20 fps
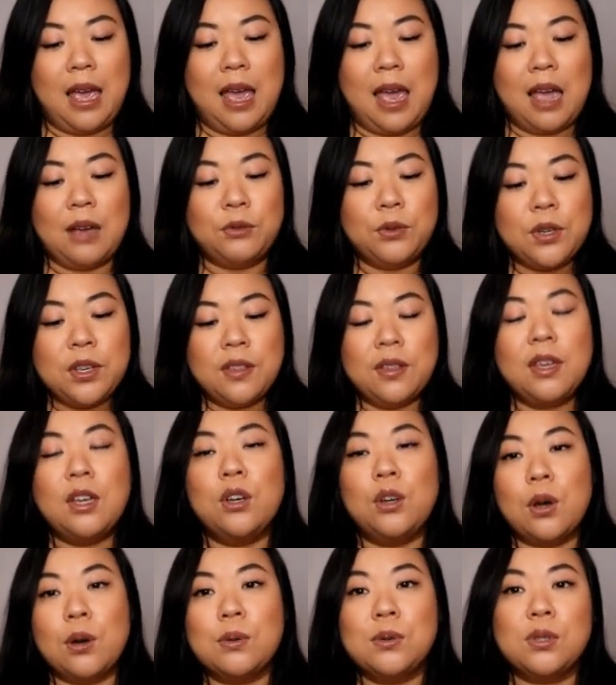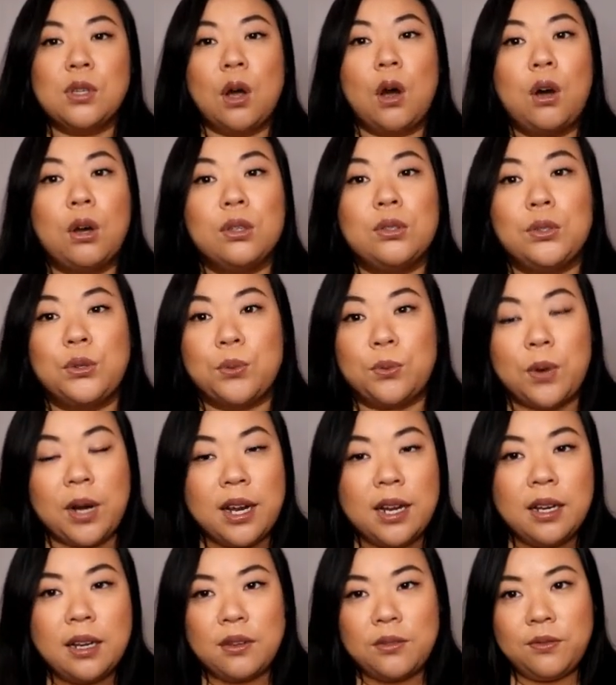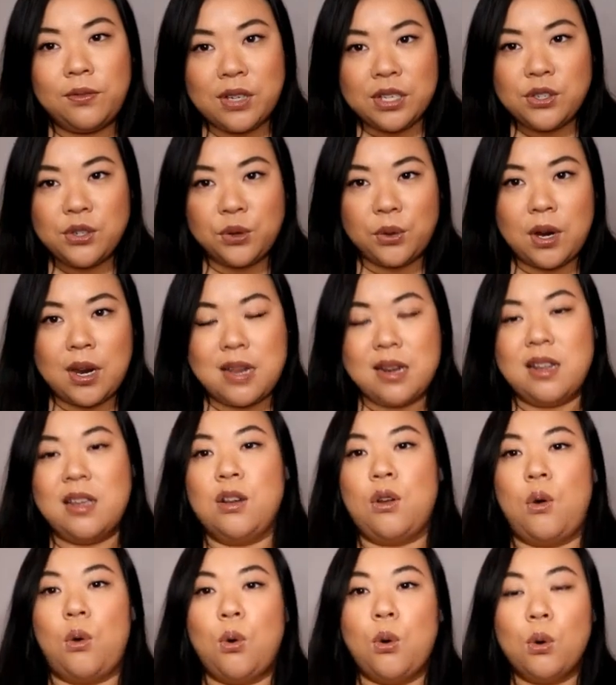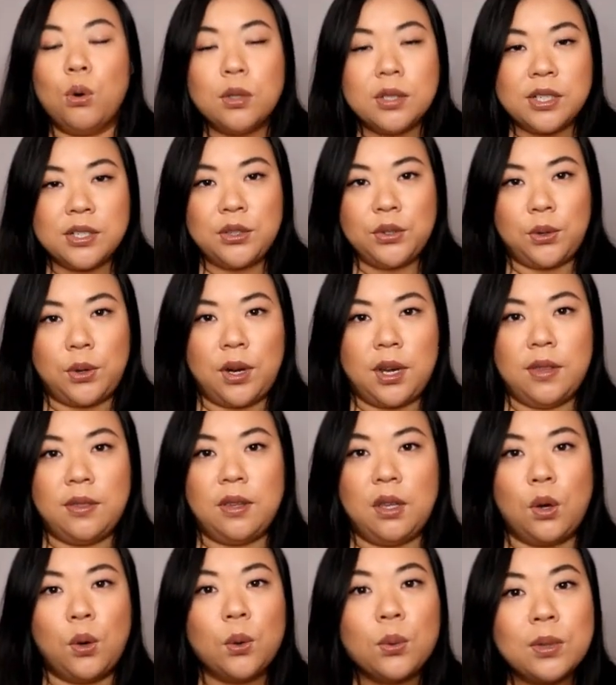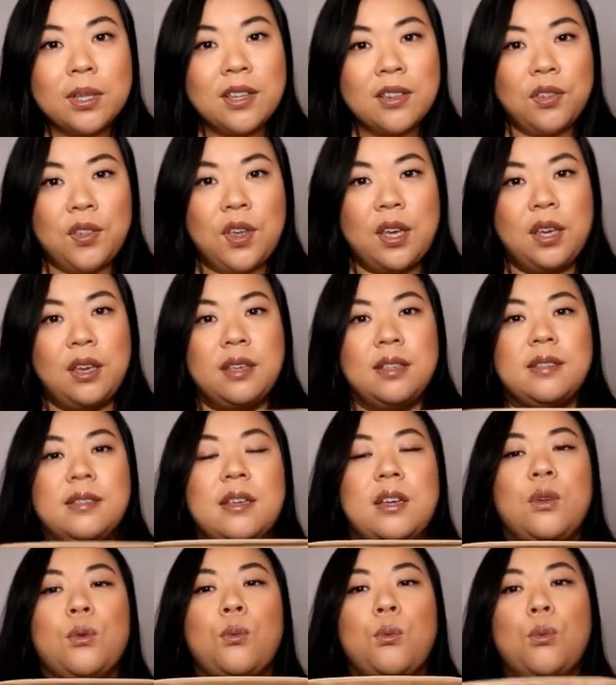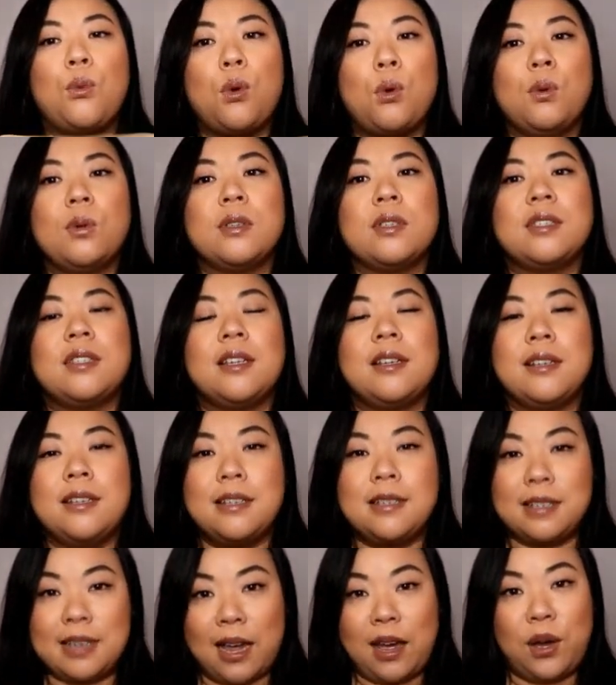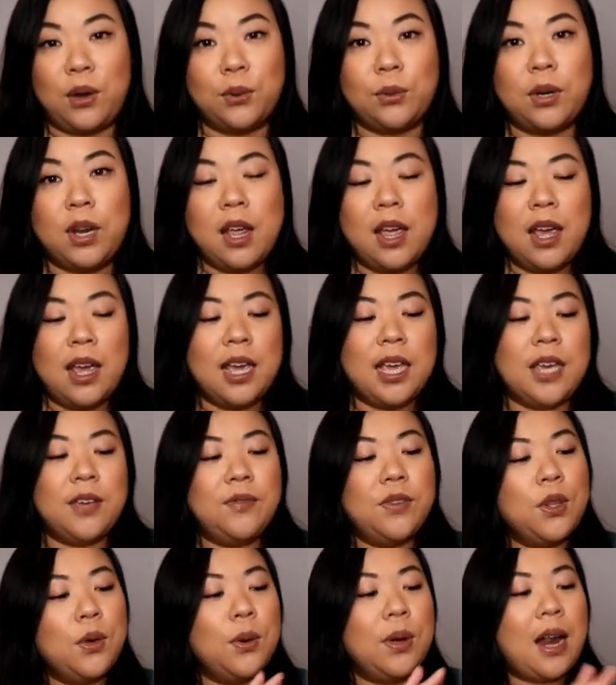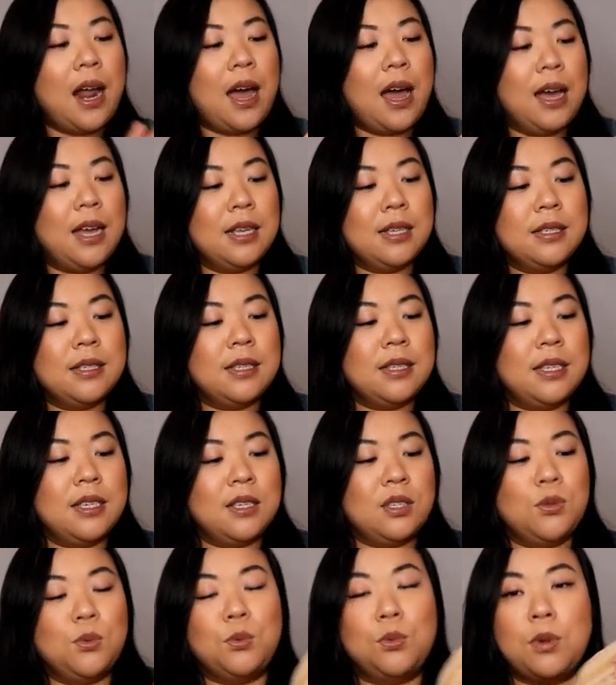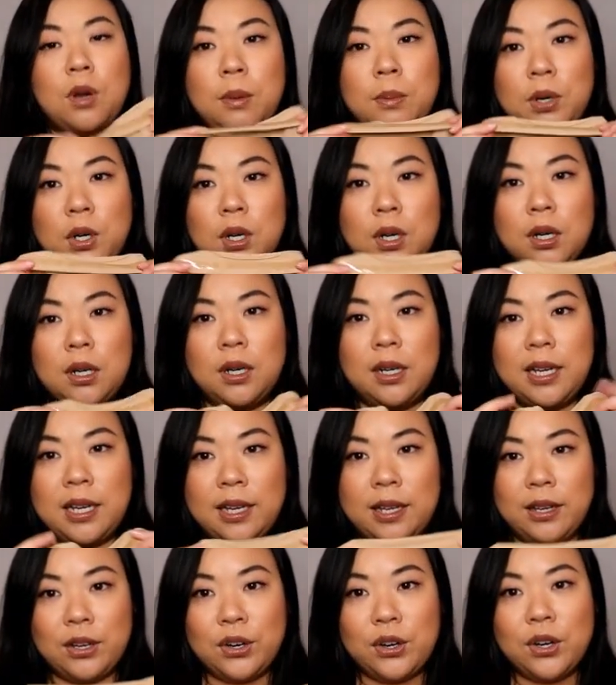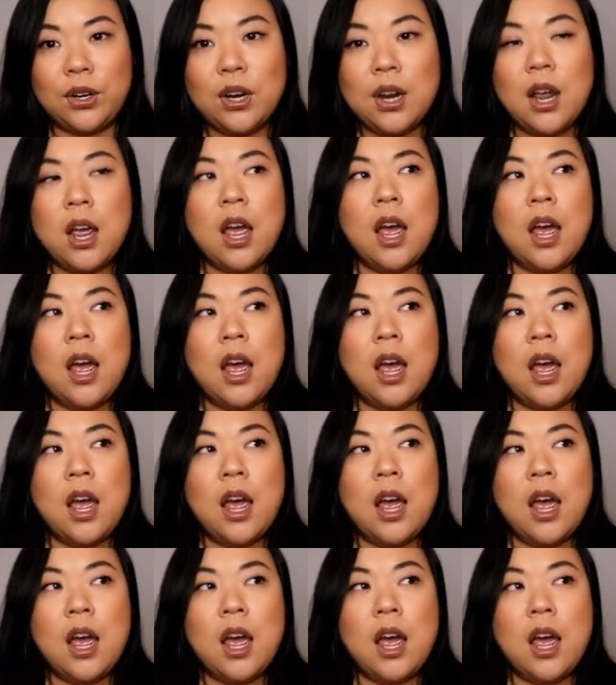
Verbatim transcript: Everything goes on great, it fits great, it holds in great. The only thing is it rolls down. Even though it has this rubber here,